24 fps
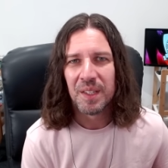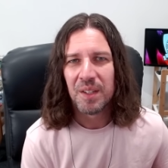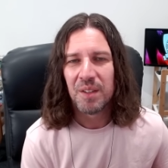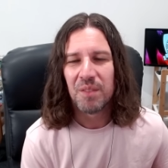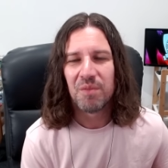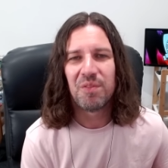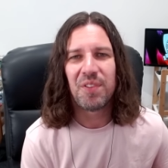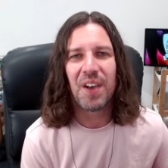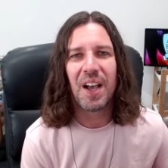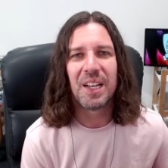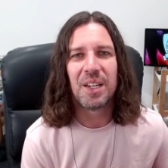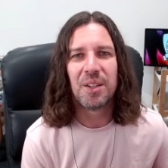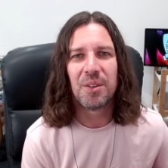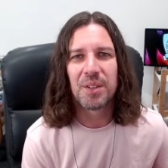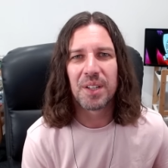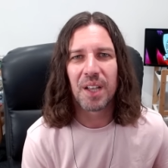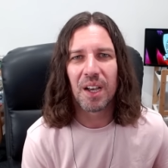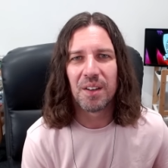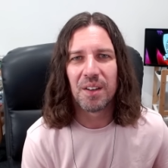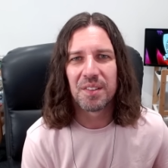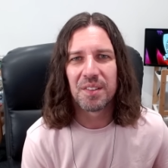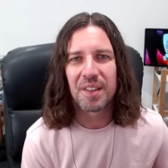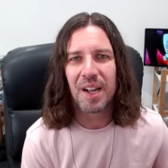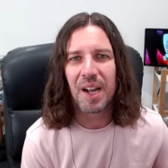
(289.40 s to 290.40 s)
value
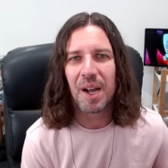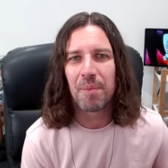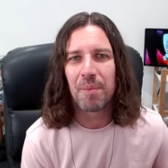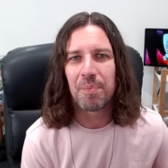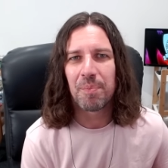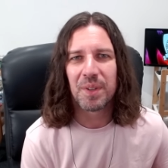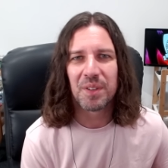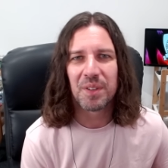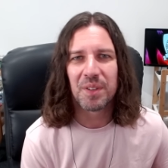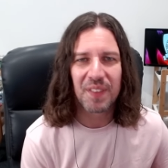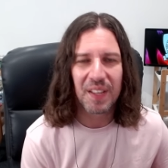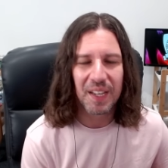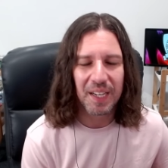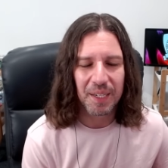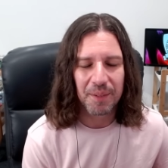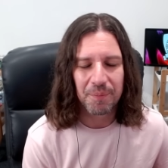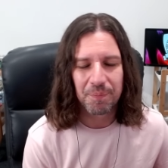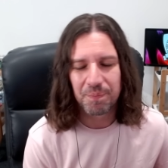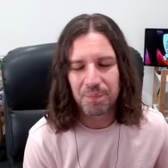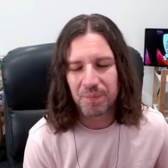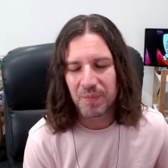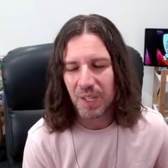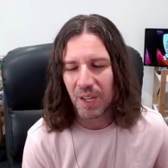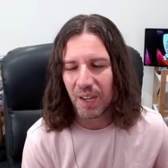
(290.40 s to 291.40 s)
goes up. If they're
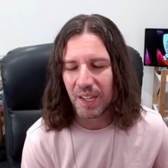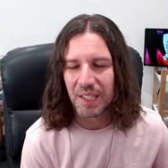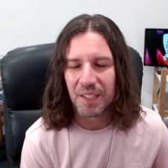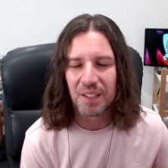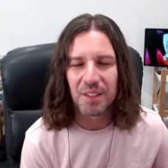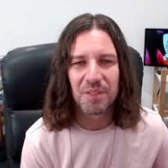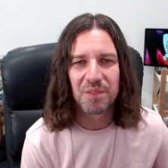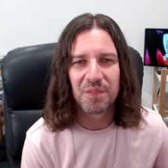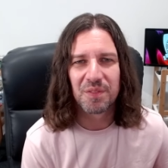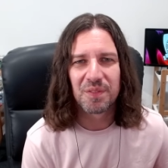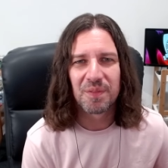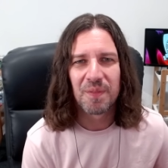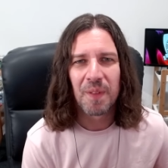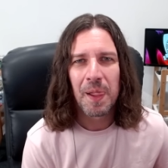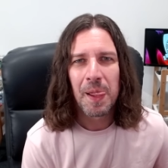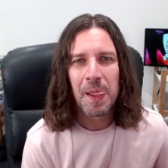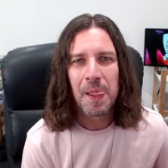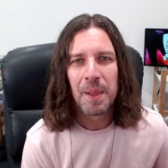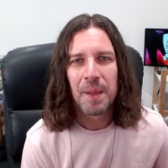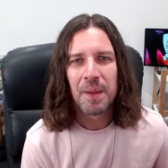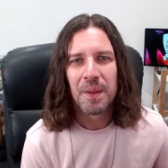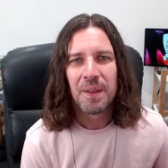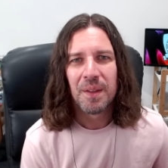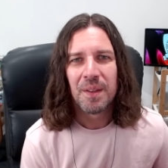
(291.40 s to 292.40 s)
kind of
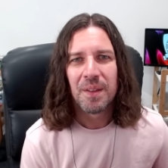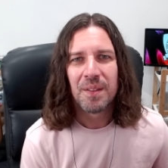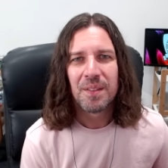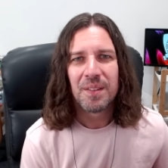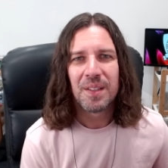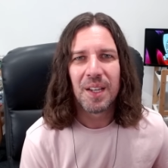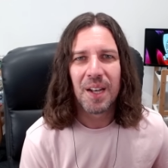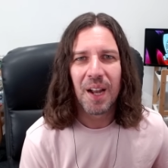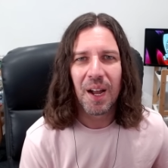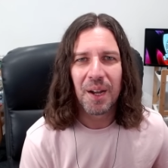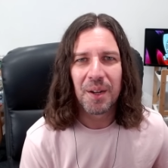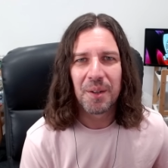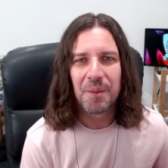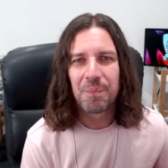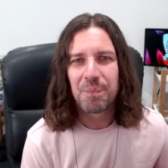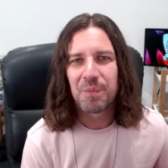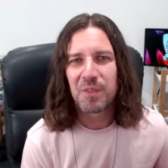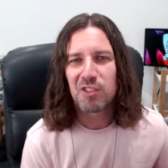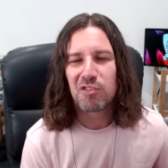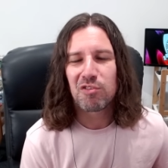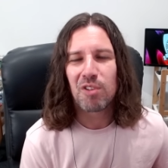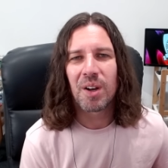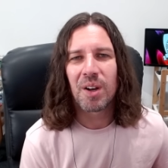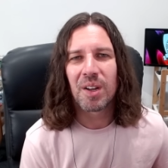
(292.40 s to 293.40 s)
you know
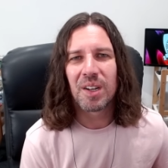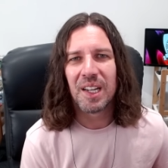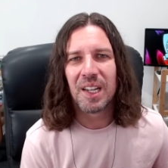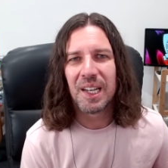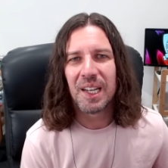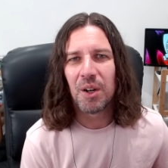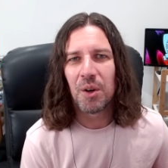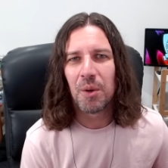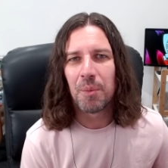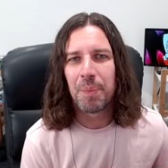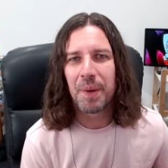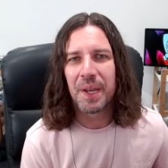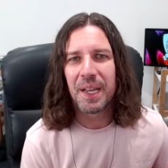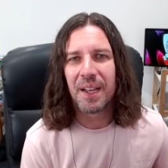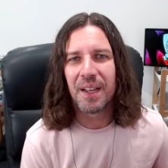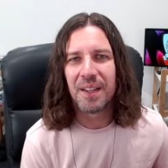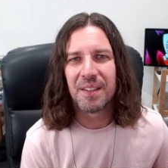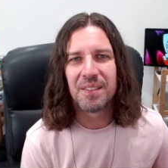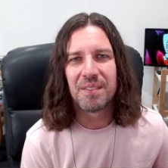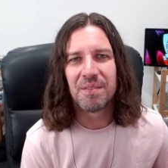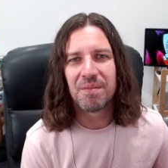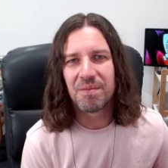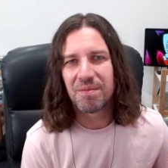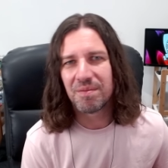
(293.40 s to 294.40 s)
struggle a little bit
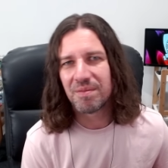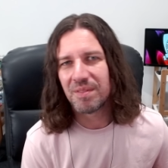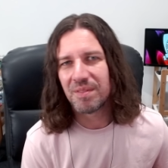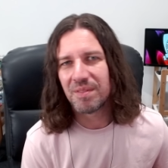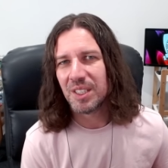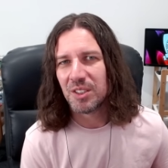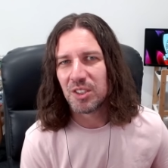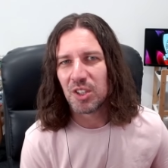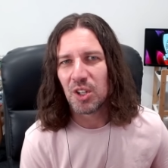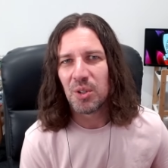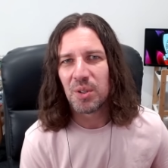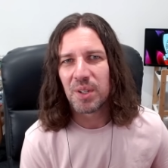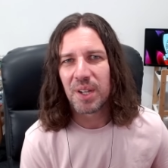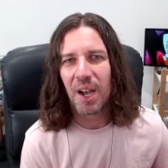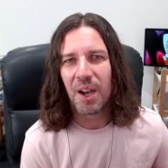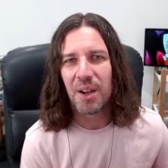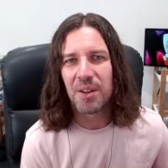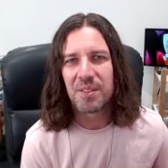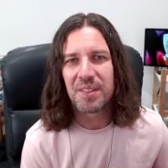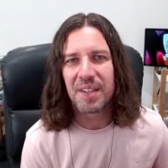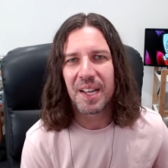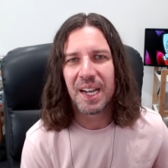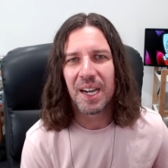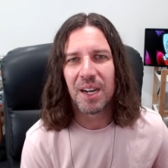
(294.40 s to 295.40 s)
and you do go
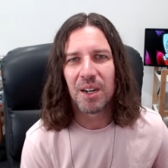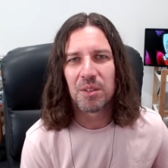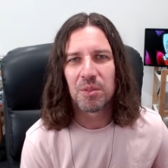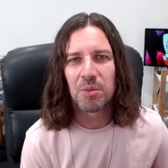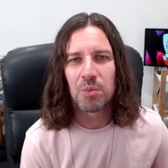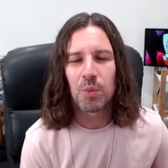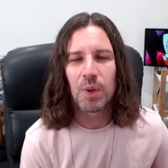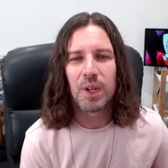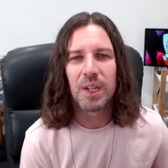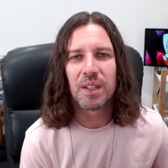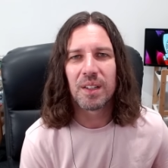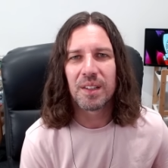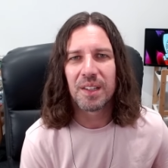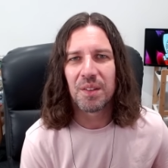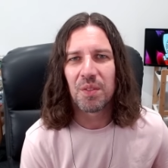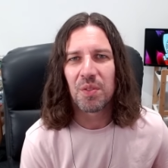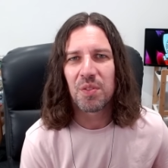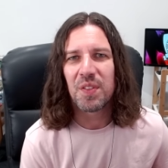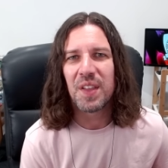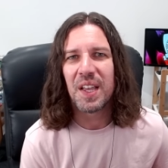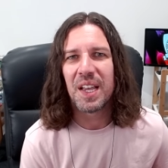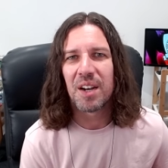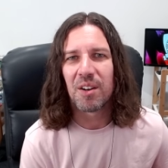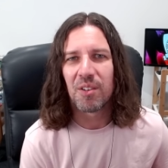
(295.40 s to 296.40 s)
down, well, in
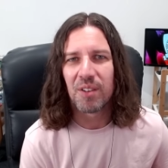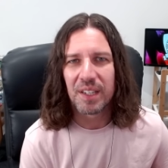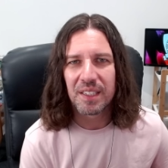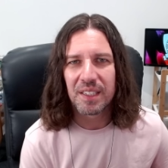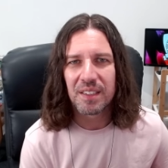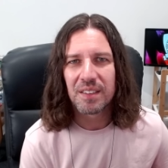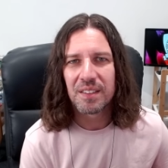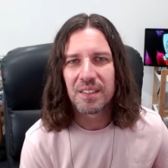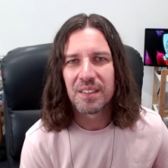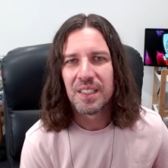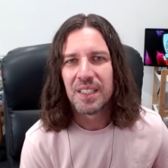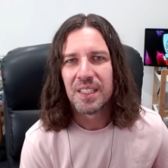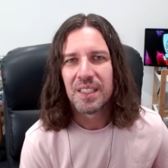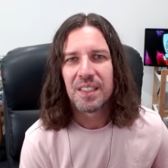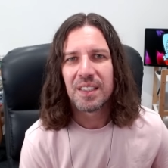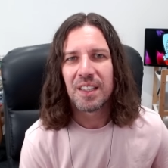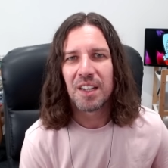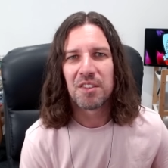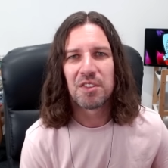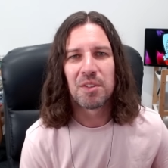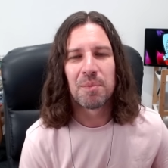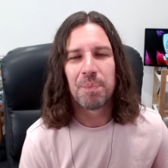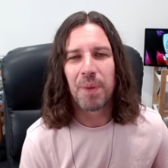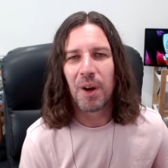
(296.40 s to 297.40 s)
theory,
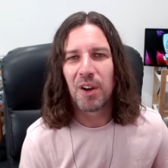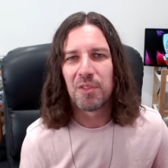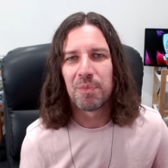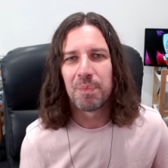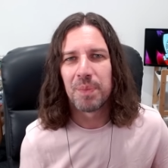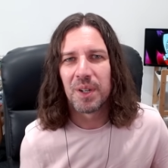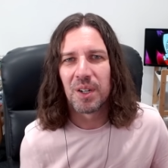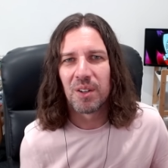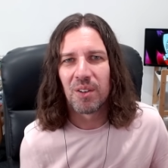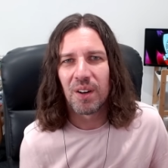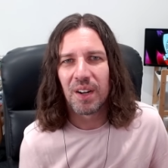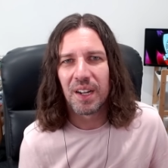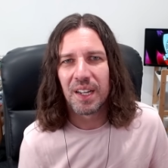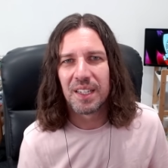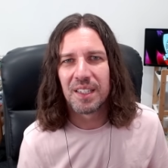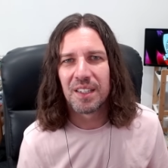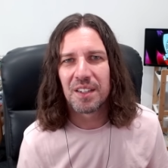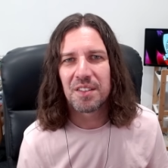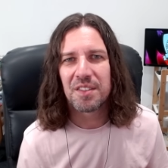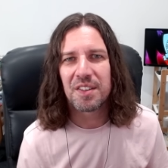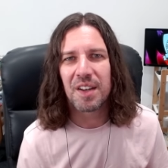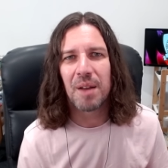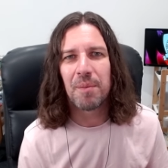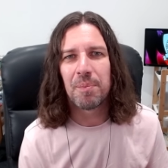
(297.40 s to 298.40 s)
they should both be alright in the
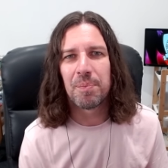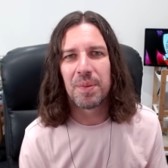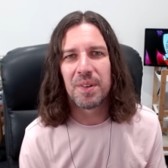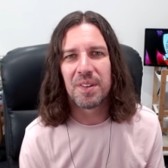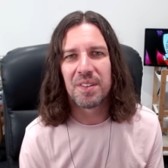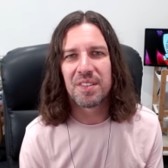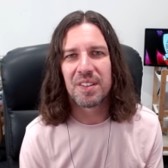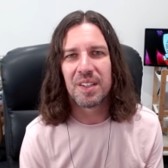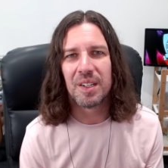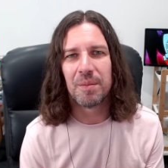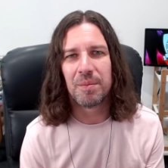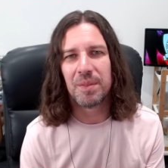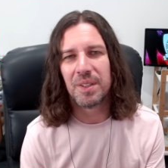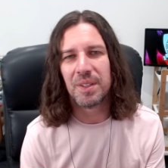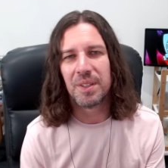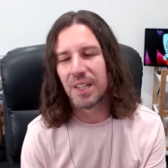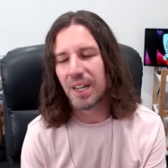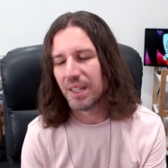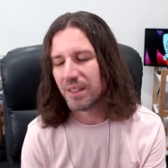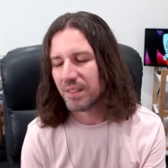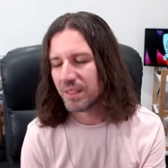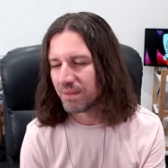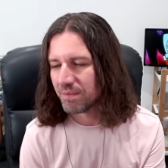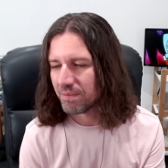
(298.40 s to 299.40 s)
Championship. You
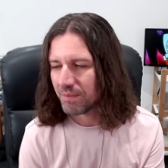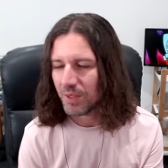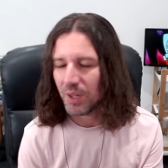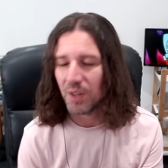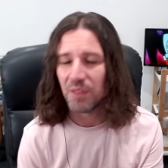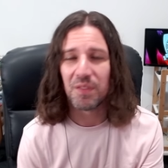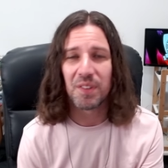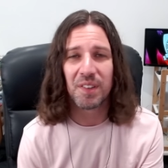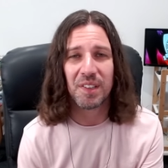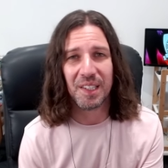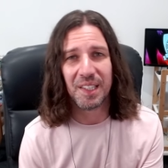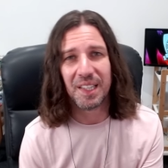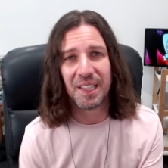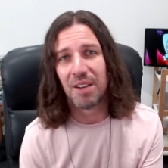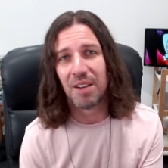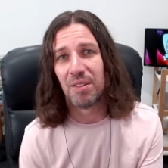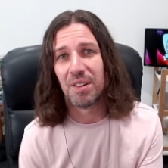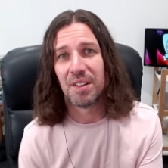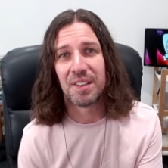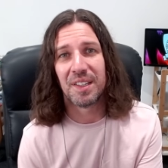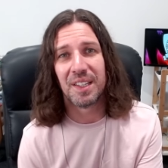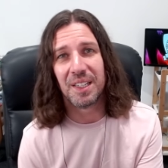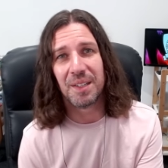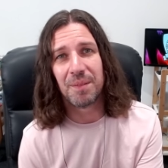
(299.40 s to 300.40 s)
know, and obviously there
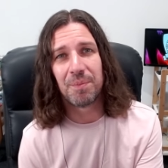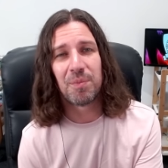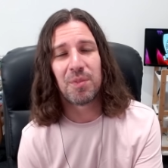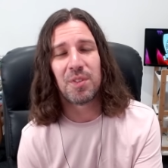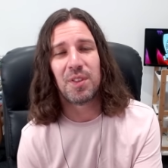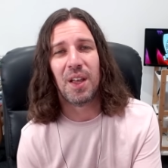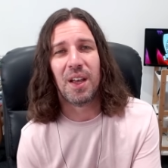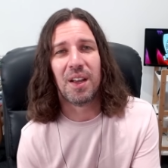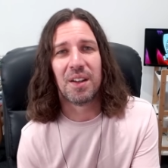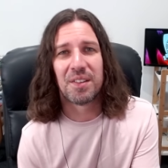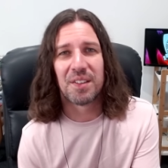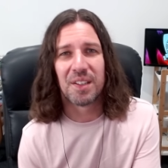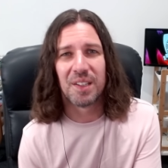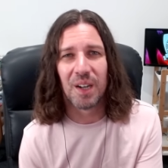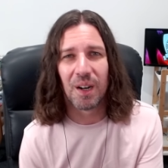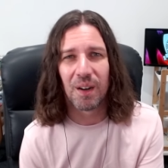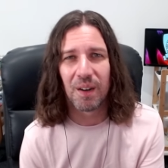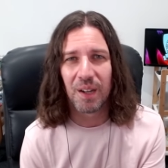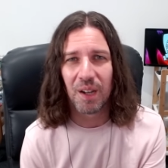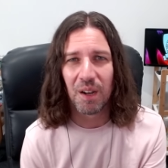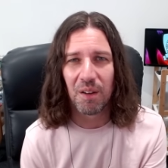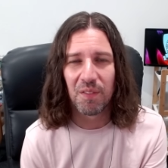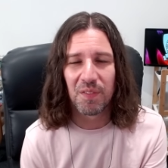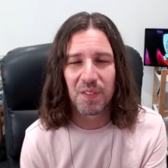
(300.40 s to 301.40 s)
is the third
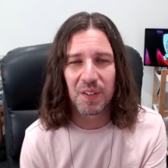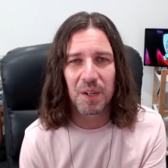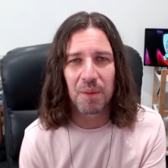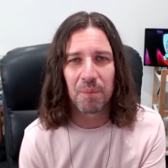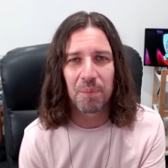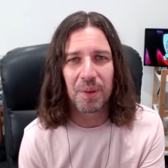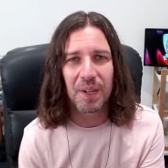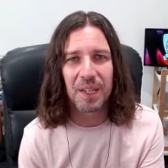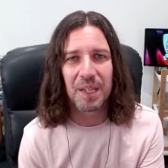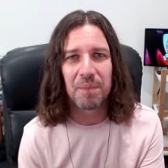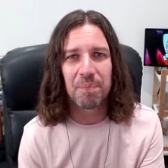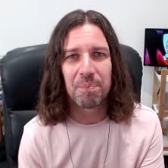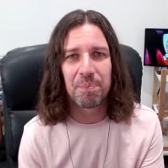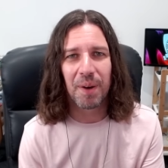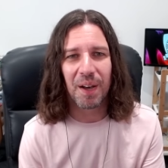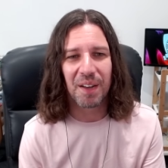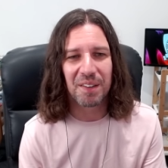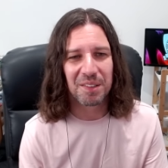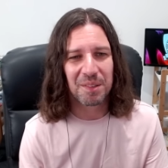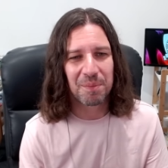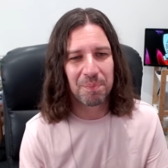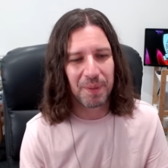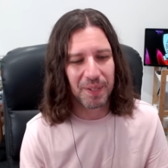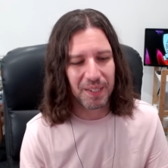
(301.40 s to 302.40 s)
scenario of a complete
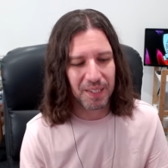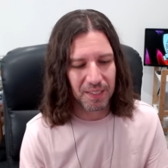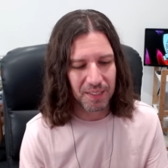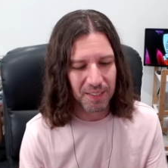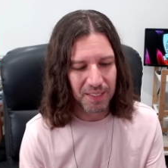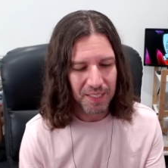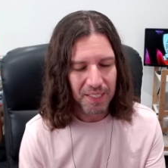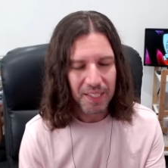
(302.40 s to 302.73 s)
bust, but